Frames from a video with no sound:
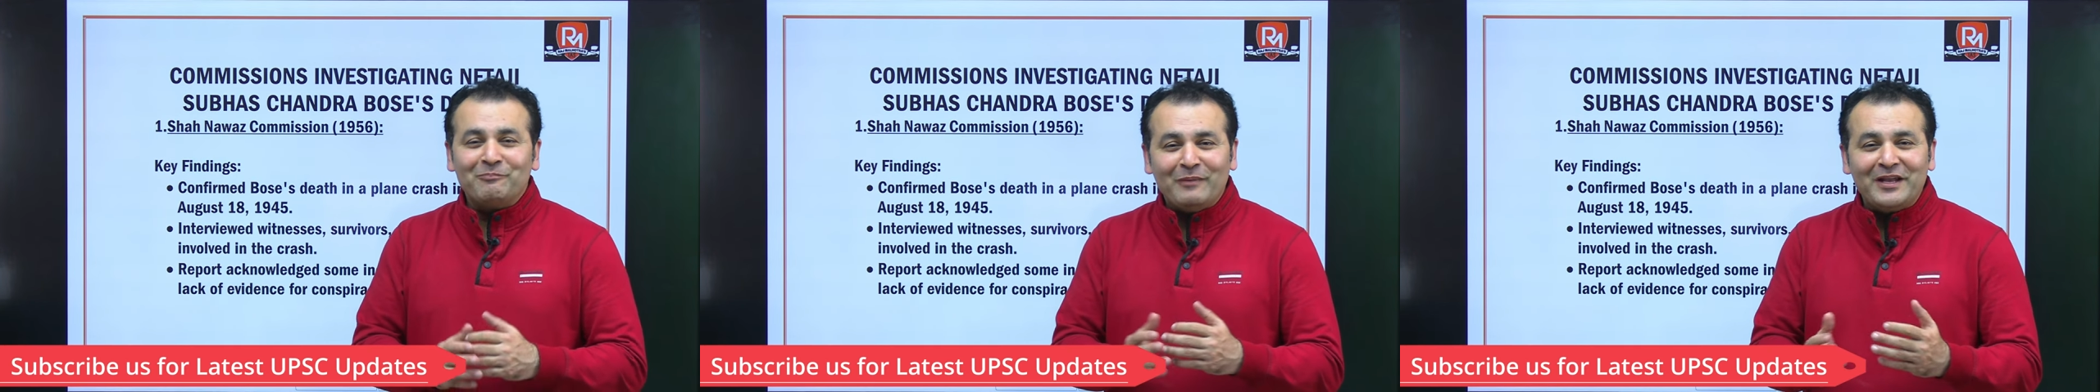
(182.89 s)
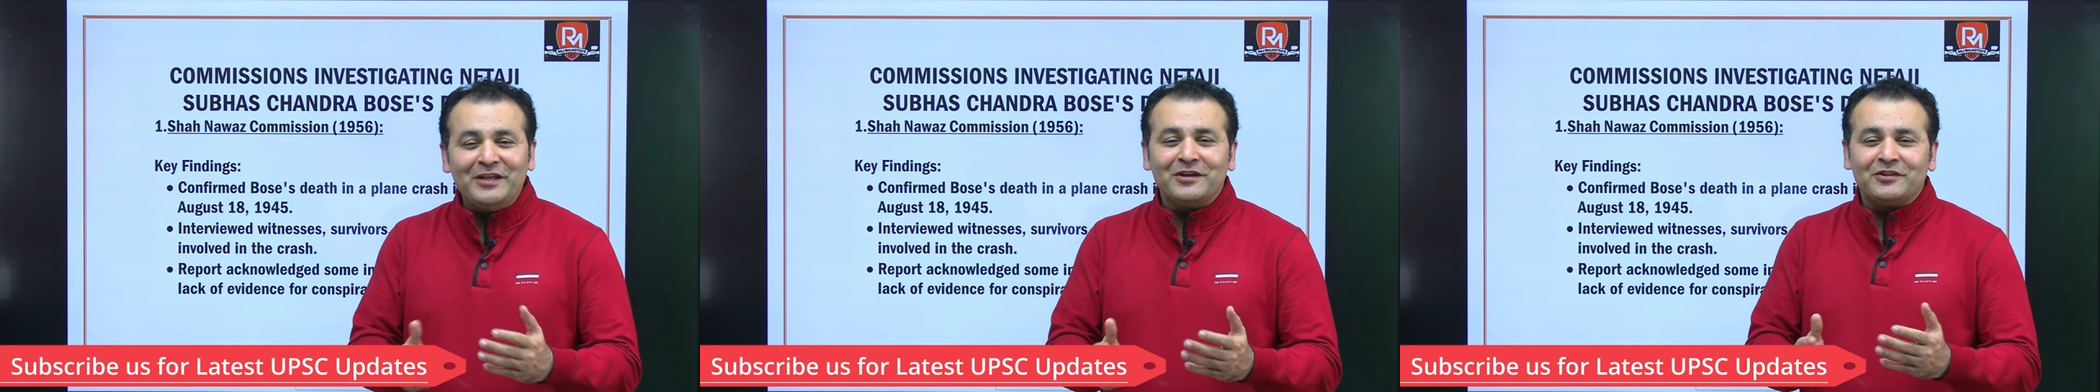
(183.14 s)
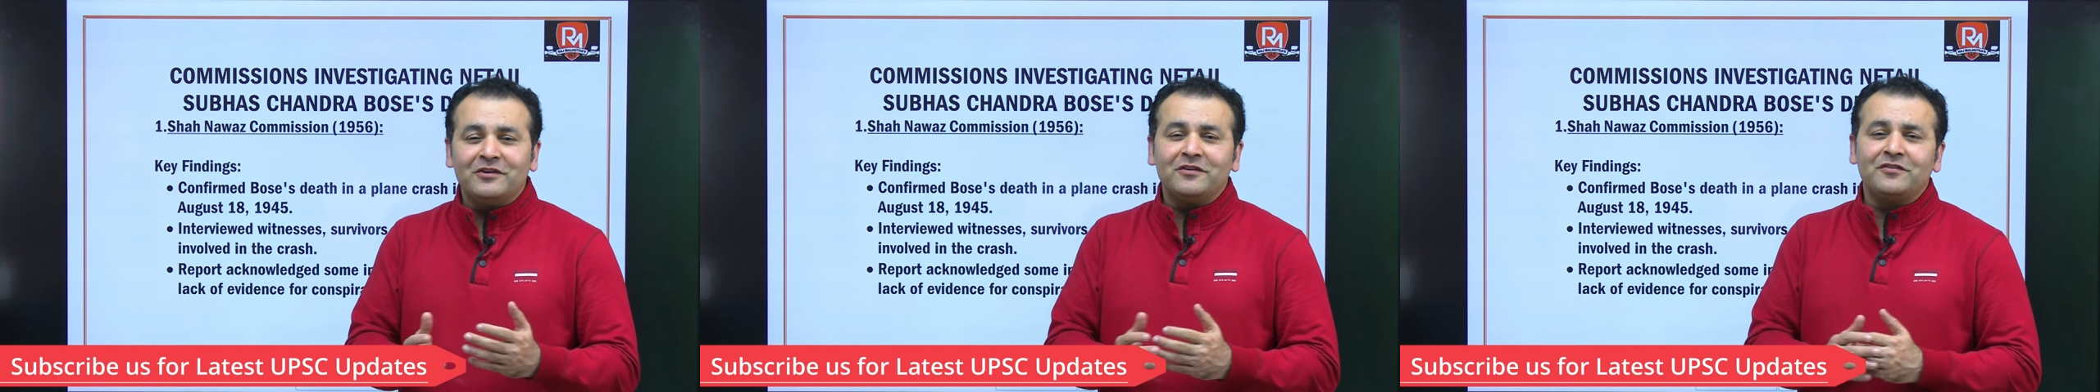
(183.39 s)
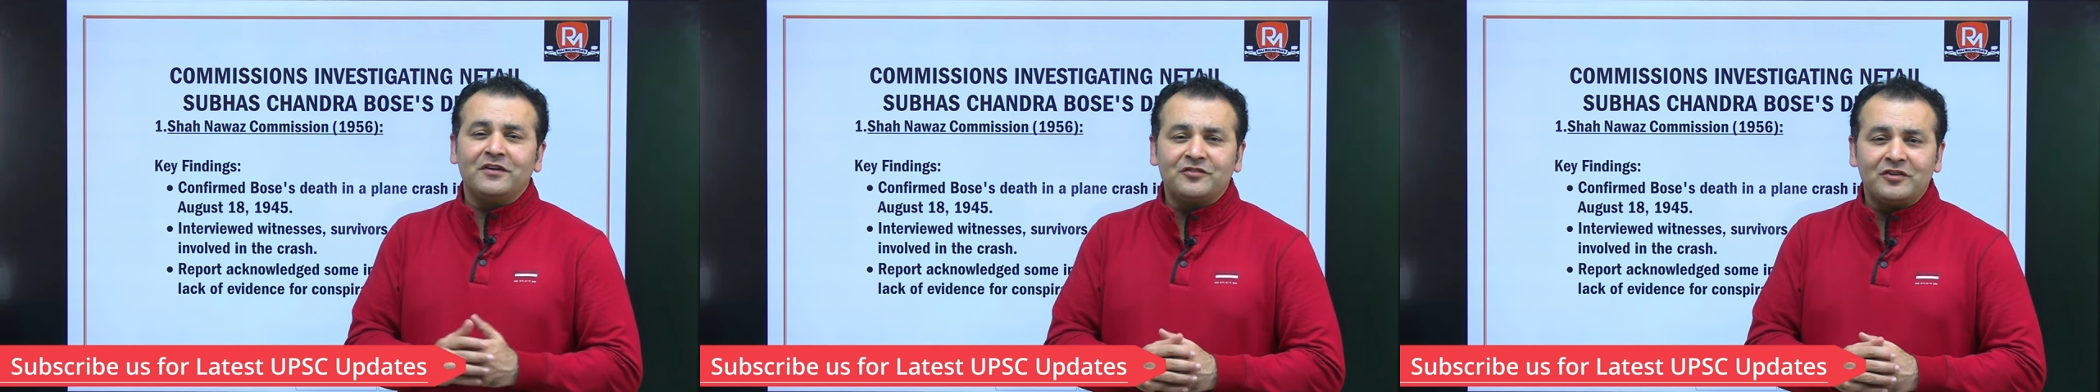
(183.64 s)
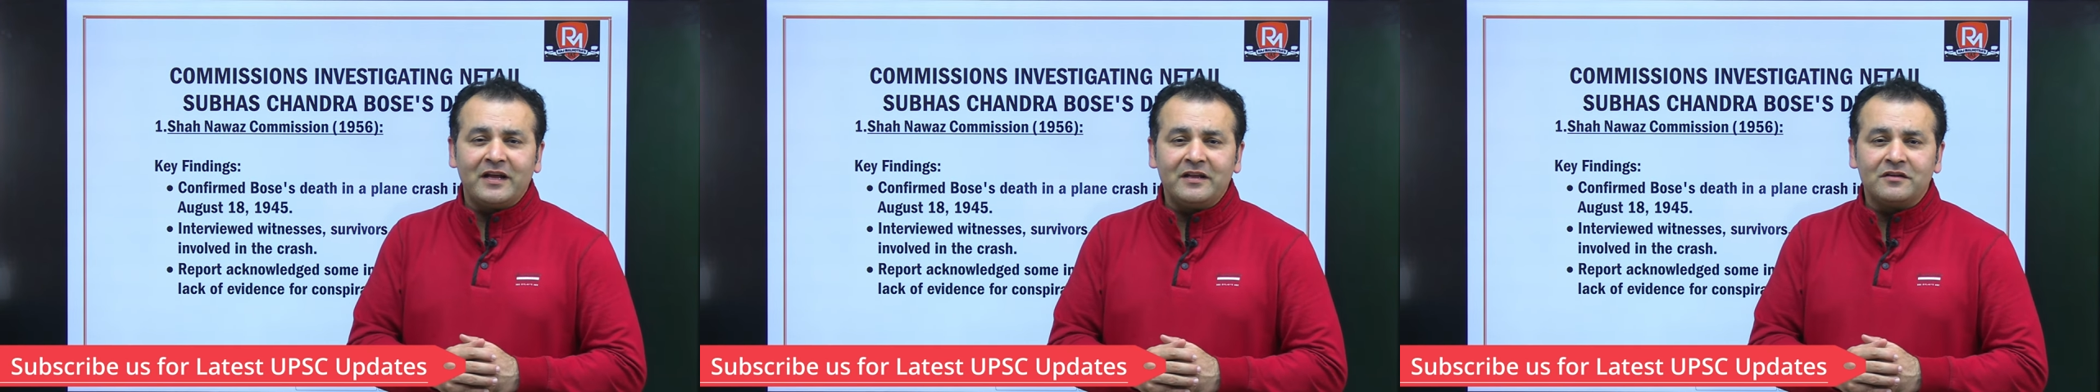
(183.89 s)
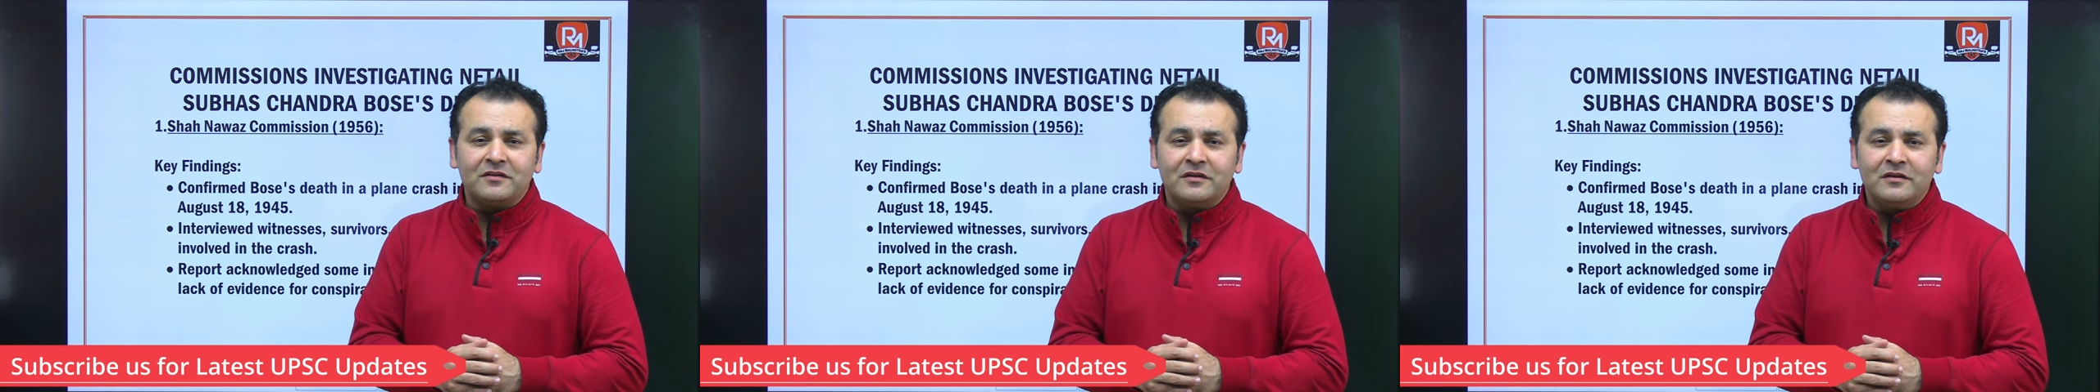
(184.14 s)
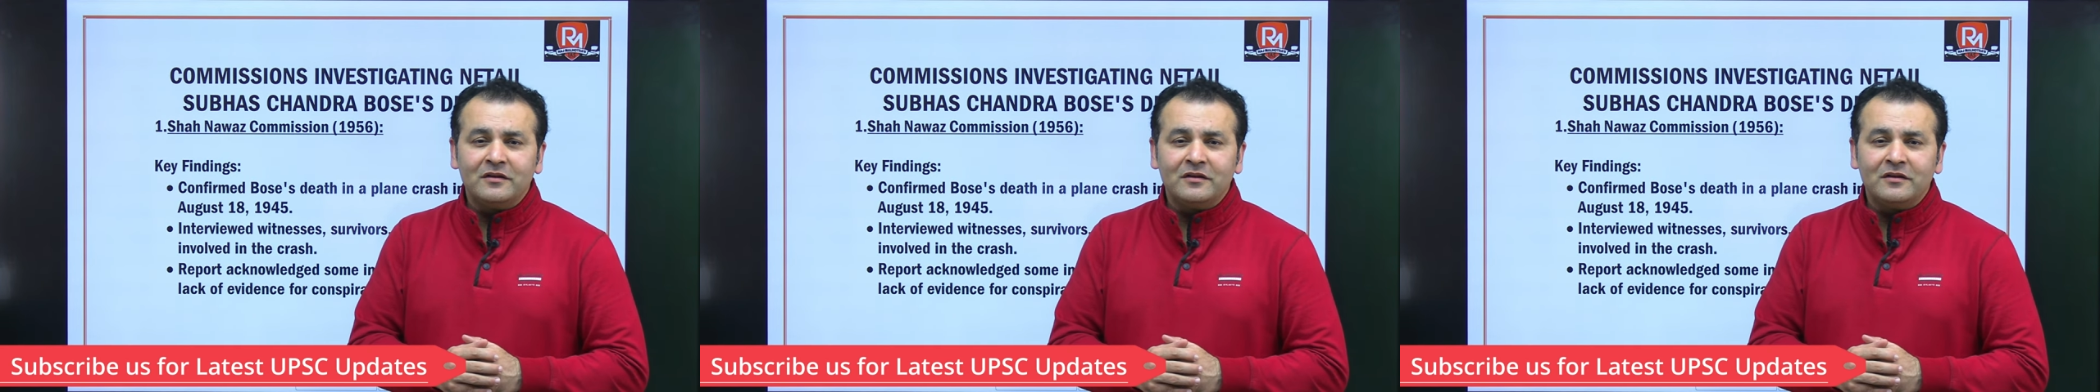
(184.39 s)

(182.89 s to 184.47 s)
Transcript: many other such like